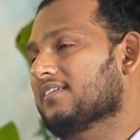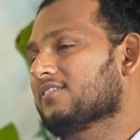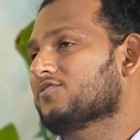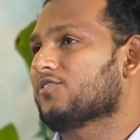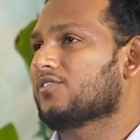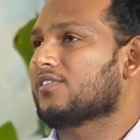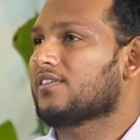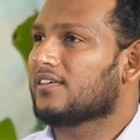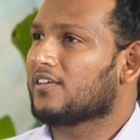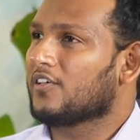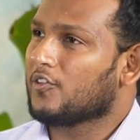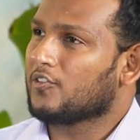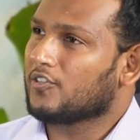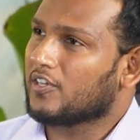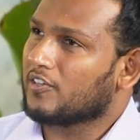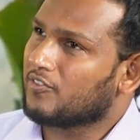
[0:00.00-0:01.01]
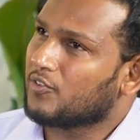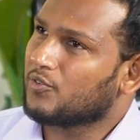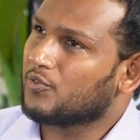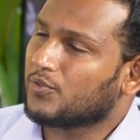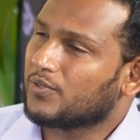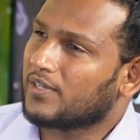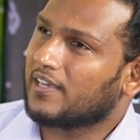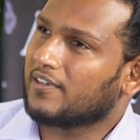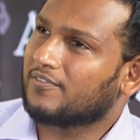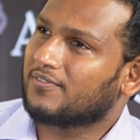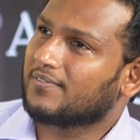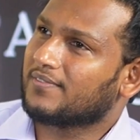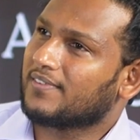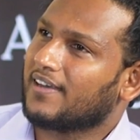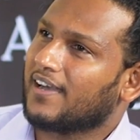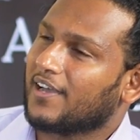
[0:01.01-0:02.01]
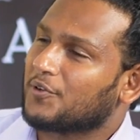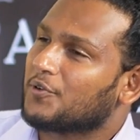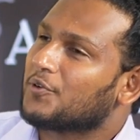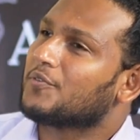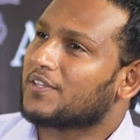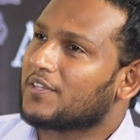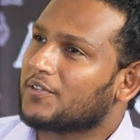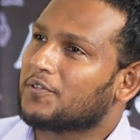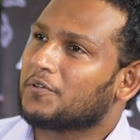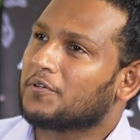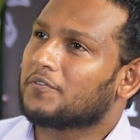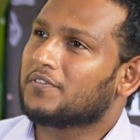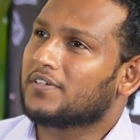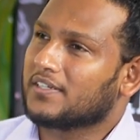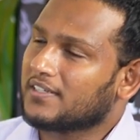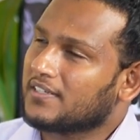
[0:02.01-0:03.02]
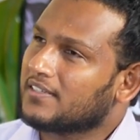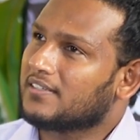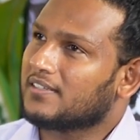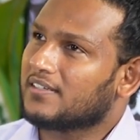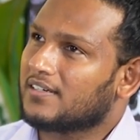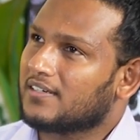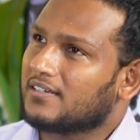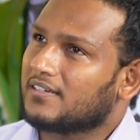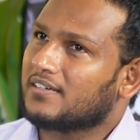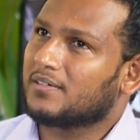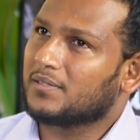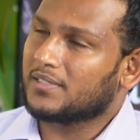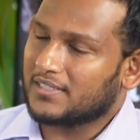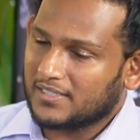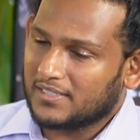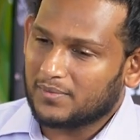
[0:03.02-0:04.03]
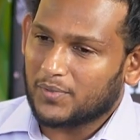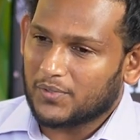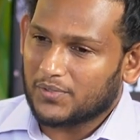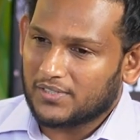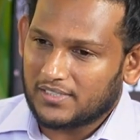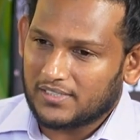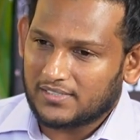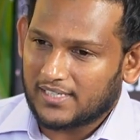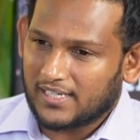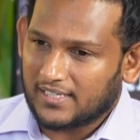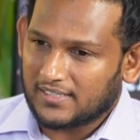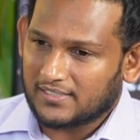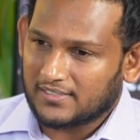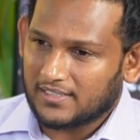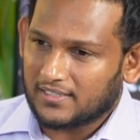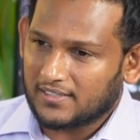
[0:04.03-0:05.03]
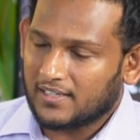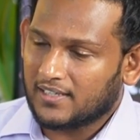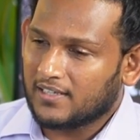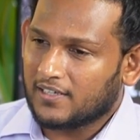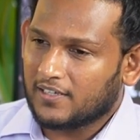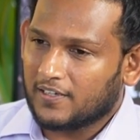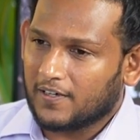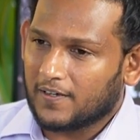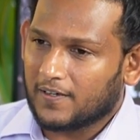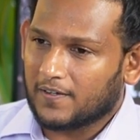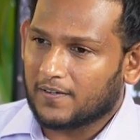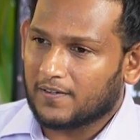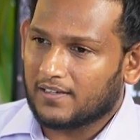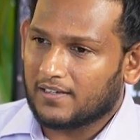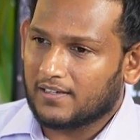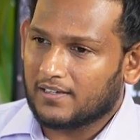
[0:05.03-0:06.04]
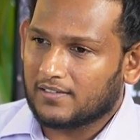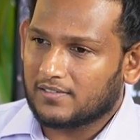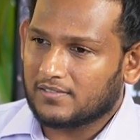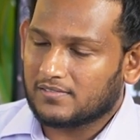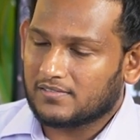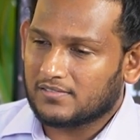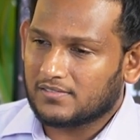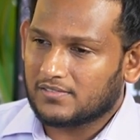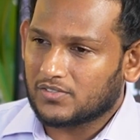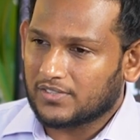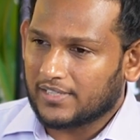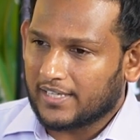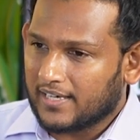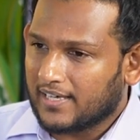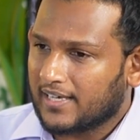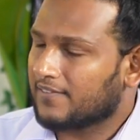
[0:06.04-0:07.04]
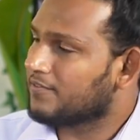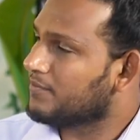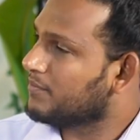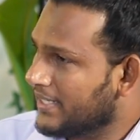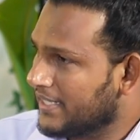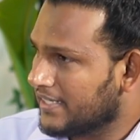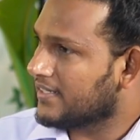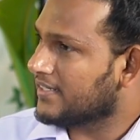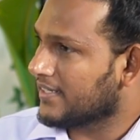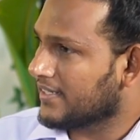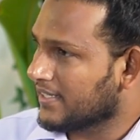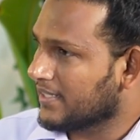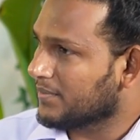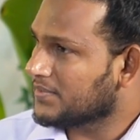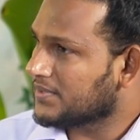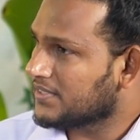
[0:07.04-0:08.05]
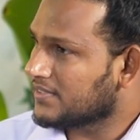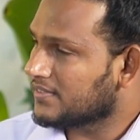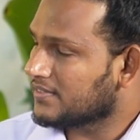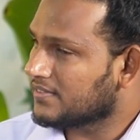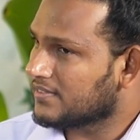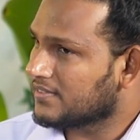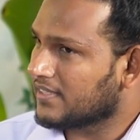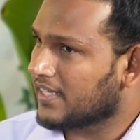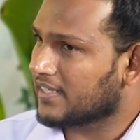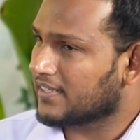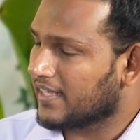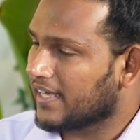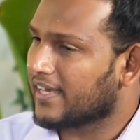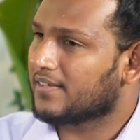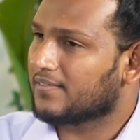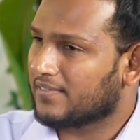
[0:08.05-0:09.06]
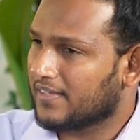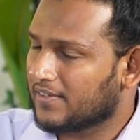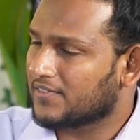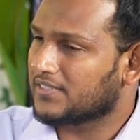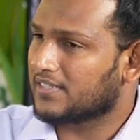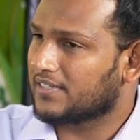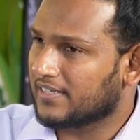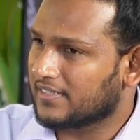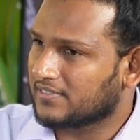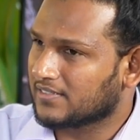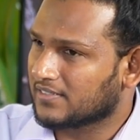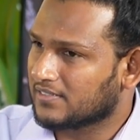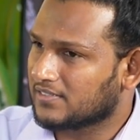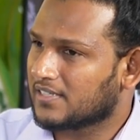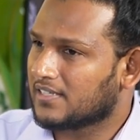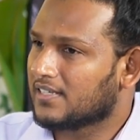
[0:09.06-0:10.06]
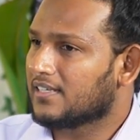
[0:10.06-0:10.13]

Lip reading: So if I don't know whether you've heard about this statistic. So there have been times like there was a research.